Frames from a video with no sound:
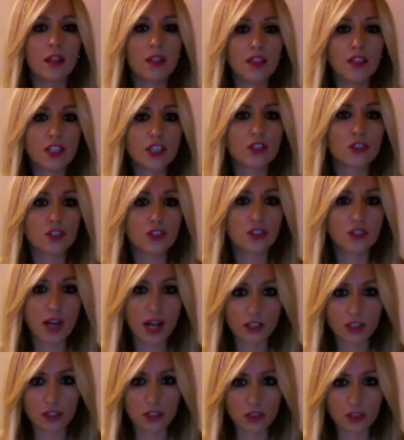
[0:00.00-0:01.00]
These
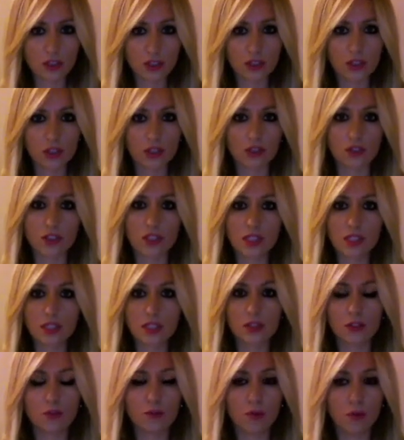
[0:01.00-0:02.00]
constructions
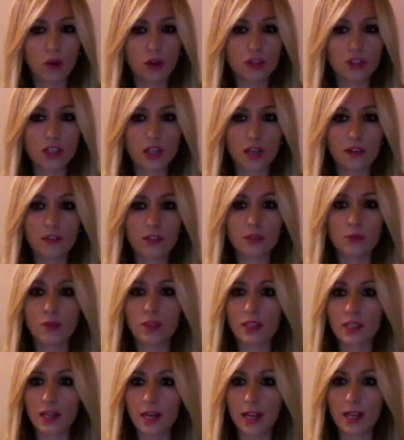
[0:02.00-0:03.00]
consisted of walls covered
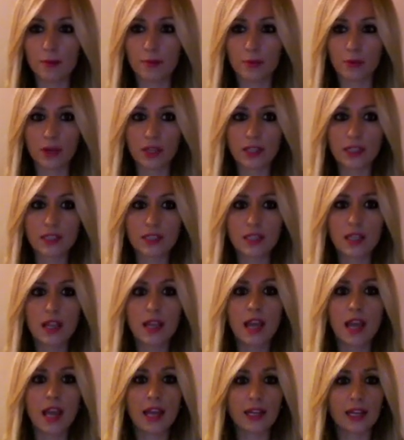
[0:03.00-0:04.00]
with clay bricks
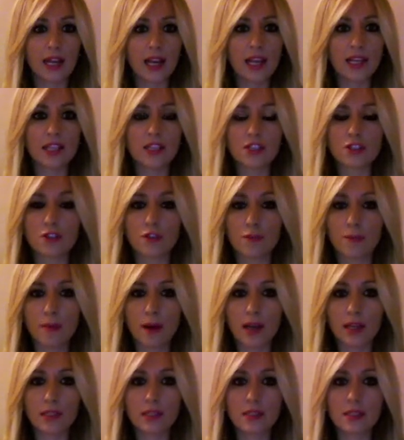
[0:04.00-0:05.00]
and layers of
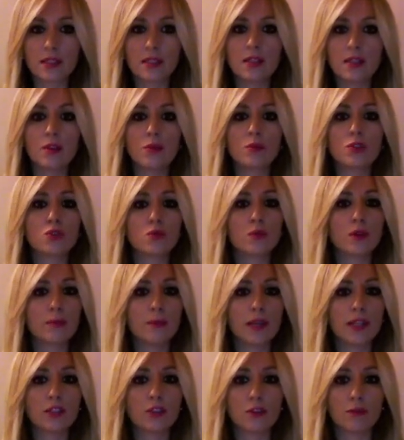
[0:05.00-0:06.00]
mats, which were
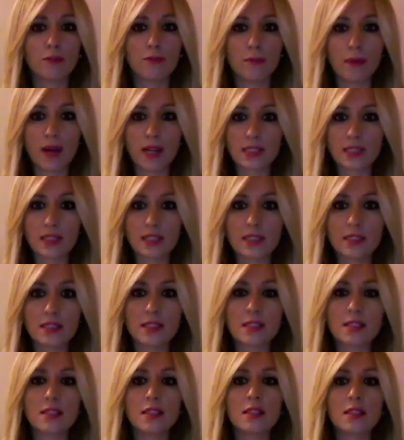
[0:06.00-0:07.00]
made on
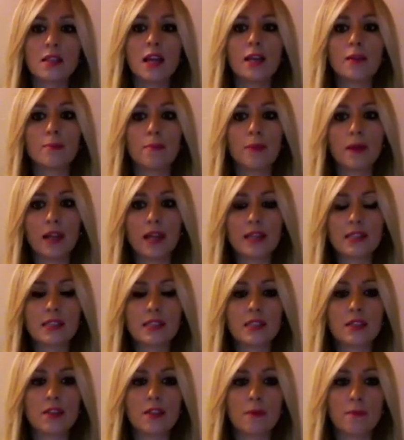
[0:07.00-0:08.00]
baskets and
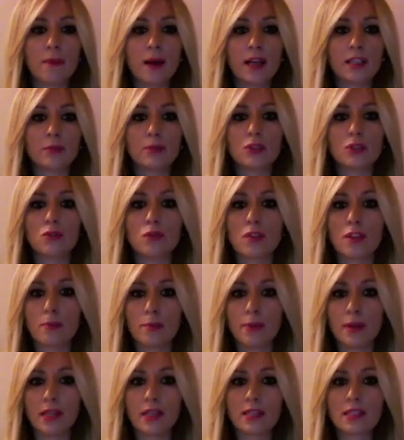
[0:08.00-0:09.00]
placed in the mud between the
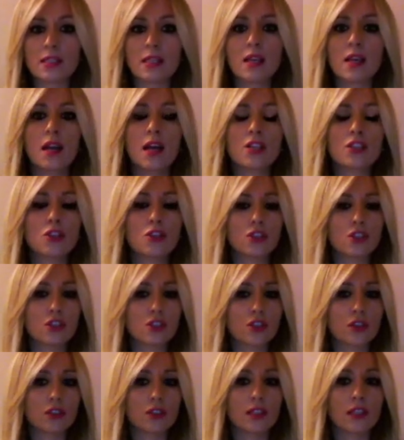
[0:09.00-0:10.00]
bricks as
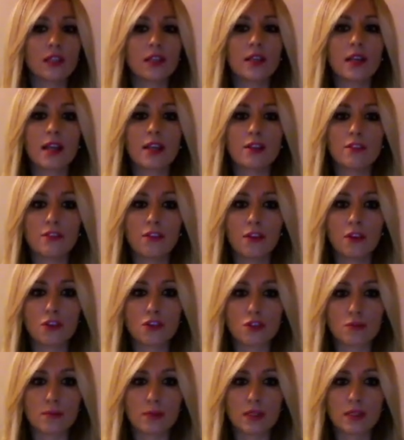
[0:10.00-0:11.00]
horizontal
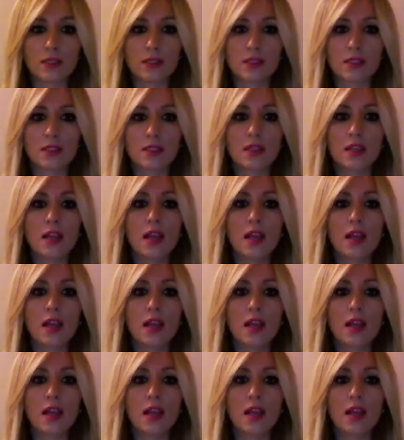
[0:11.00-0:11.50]
reinforcement.